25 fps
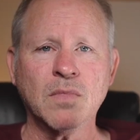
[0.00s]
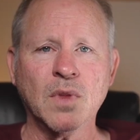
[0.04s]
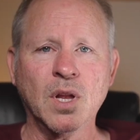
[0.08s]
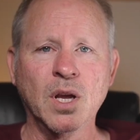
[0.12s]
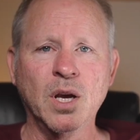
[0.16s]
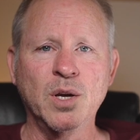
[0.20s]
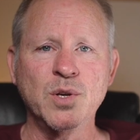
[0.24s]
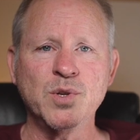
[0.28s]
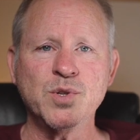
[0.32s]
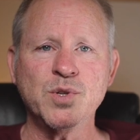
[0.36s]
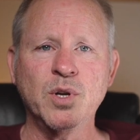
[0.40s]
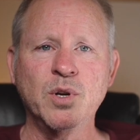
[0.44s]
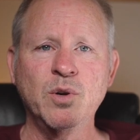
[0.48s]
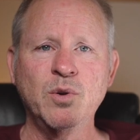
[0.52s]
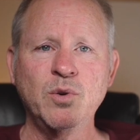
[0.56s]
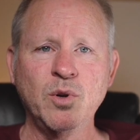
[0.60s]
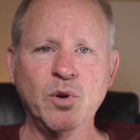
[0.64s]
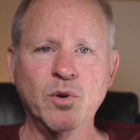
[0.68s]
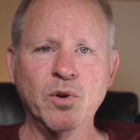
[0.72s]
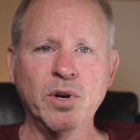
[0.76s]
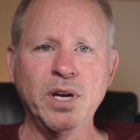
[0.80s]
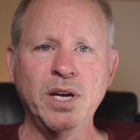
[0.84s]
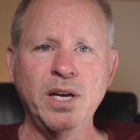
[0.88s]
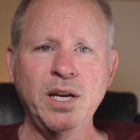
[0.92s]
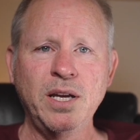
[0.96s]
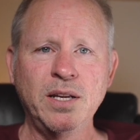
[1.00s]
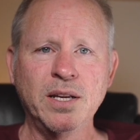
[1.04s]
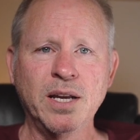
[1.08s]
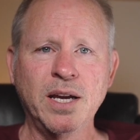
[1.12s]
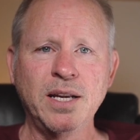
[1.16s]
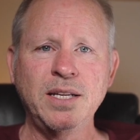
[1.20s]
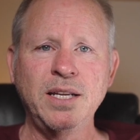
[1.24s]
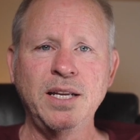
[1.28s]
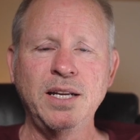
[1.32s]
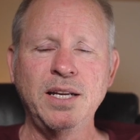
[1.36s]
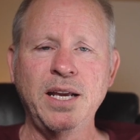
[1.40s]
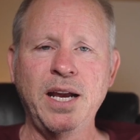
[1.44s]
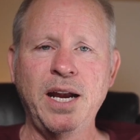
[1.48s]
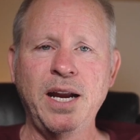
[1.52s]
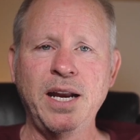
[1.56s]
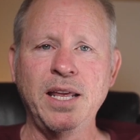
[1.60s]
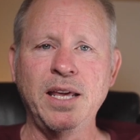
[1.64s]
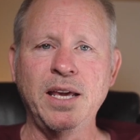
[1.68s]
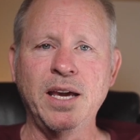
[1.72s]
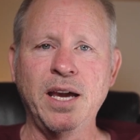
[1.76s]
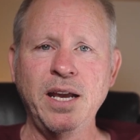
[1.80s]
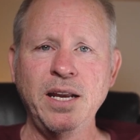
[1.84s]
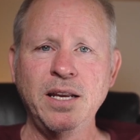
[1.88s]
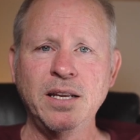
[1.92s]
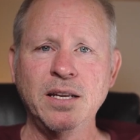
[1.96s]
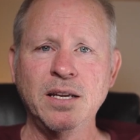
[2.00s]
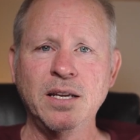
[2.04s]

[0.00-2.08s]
A stone gray 1988